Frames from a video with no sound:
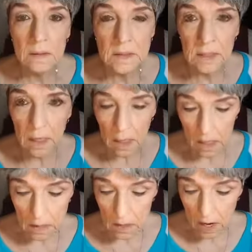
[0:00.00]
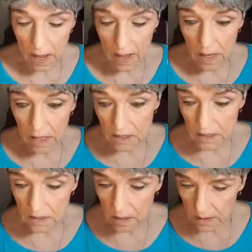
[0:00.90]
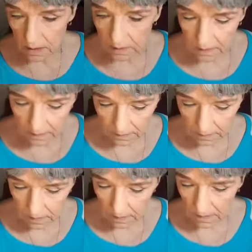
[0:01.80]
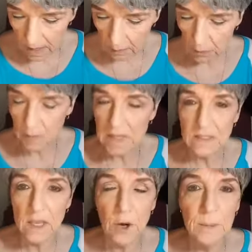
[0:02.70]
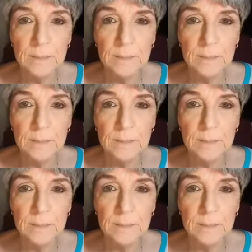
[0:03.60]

See, under eyes. Now we'll do mascara.